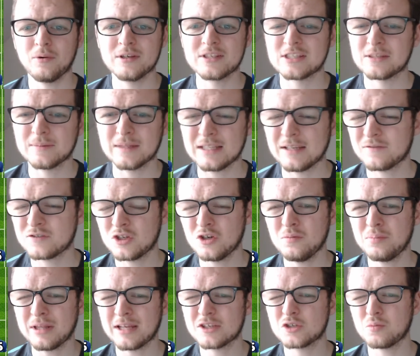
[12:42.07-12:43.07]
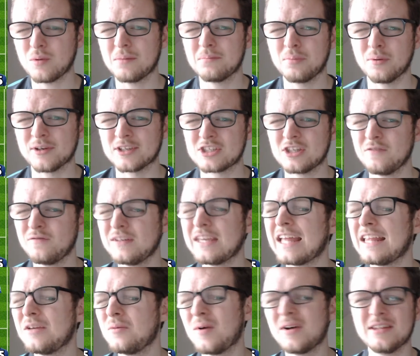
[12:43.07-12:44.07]
have right now based on
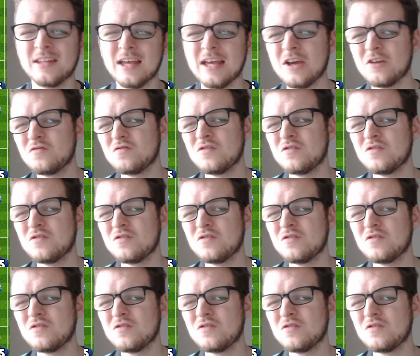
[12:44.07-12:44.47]
current form.